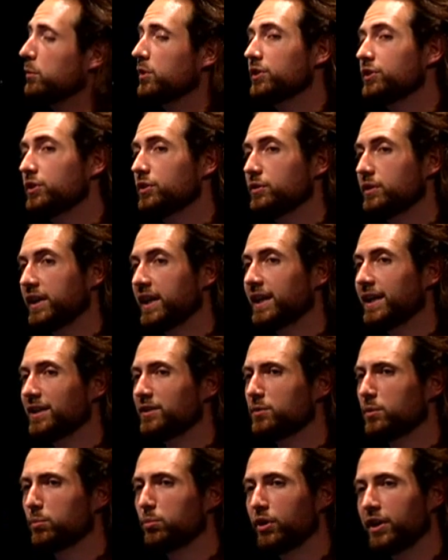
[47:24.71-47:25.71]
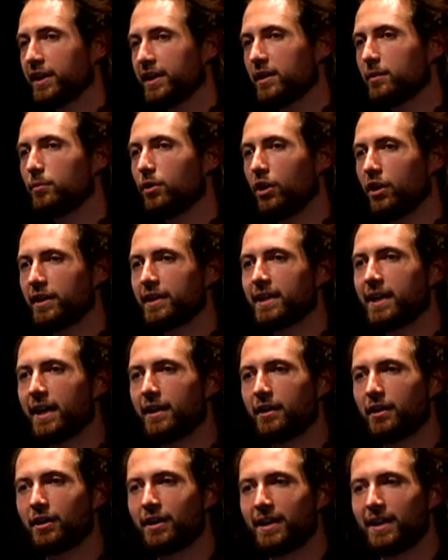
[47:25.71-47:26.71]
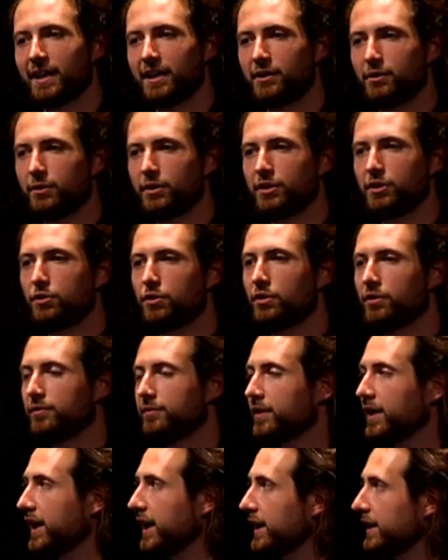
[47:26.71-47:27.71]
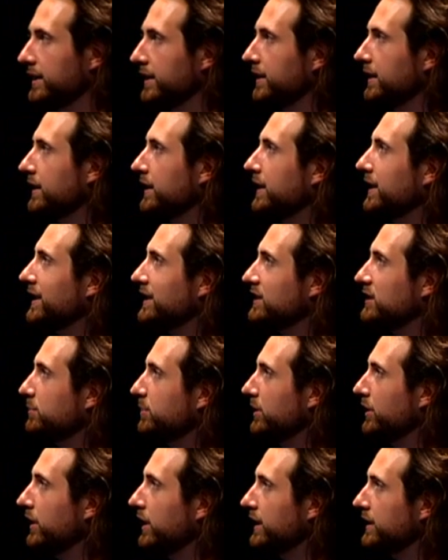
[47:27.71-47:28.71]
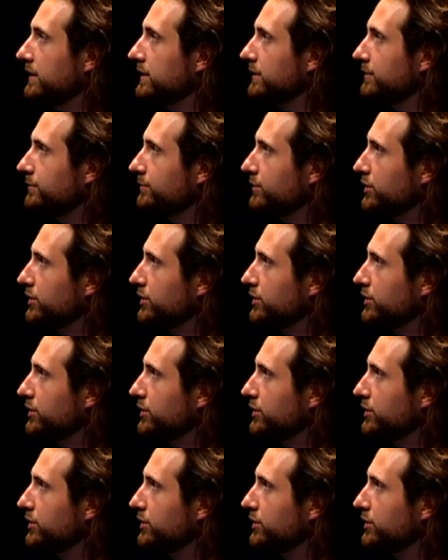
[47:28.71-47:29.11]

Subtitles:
what we're doing is we're bringing them all together into a unified experience.